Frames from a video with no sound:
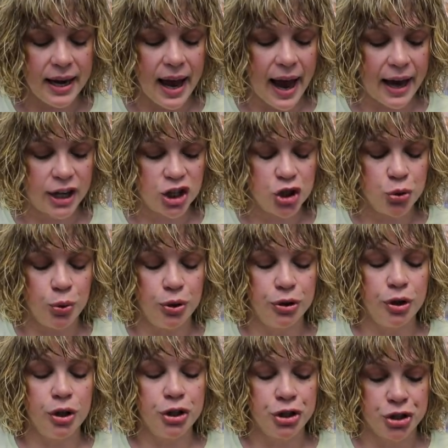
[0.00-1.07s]
an
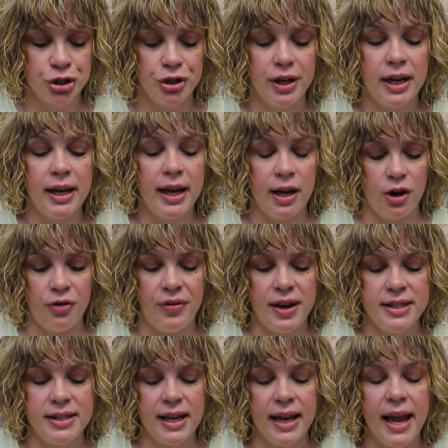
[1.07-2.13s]
actual shirting
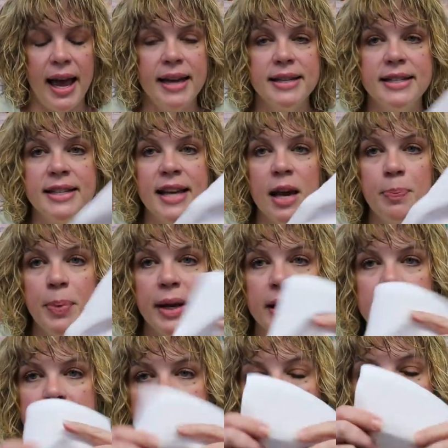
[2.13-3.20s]
interfacing. And
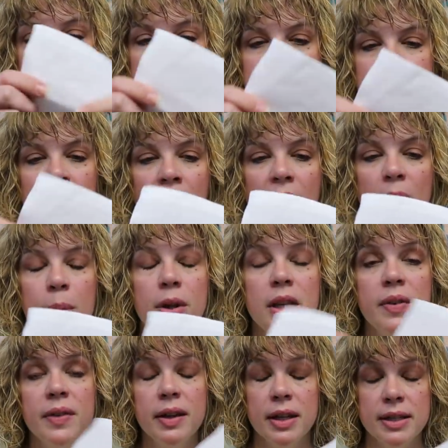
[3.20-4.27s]
typically, I will
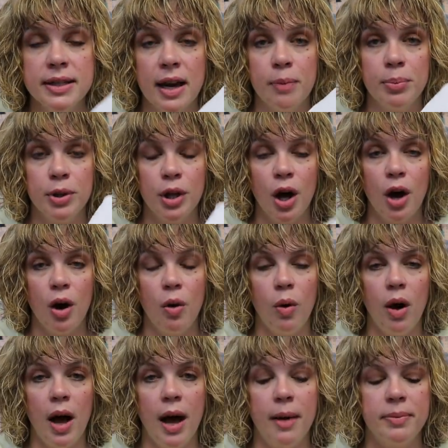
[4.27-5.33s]
leave a link down
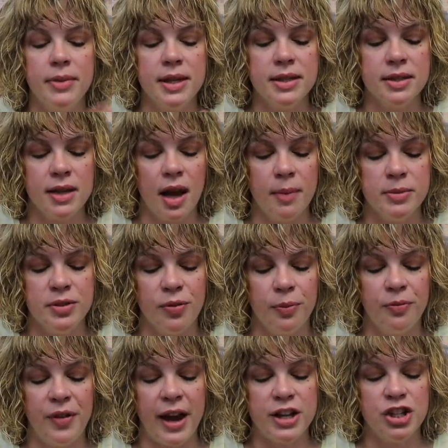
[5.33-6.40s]
below. Um, this comes
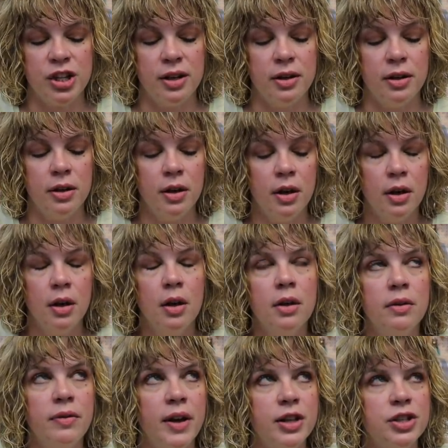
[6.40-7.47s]
from Fashion,
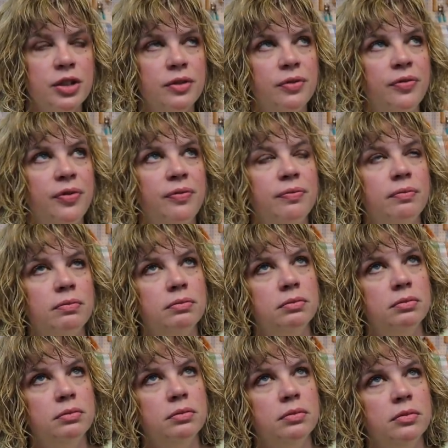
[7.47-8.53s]
Fashion,
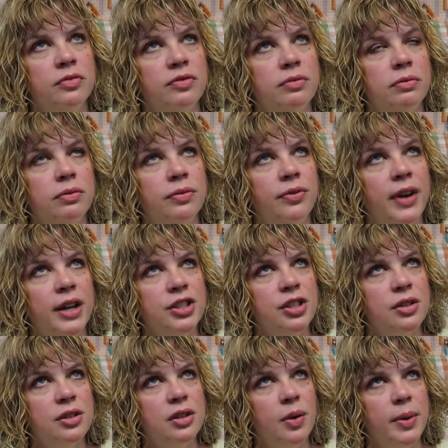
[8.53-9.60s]

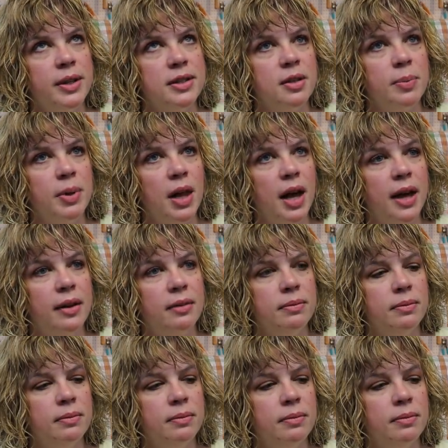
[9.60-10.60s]
Fashion Sewing Supply.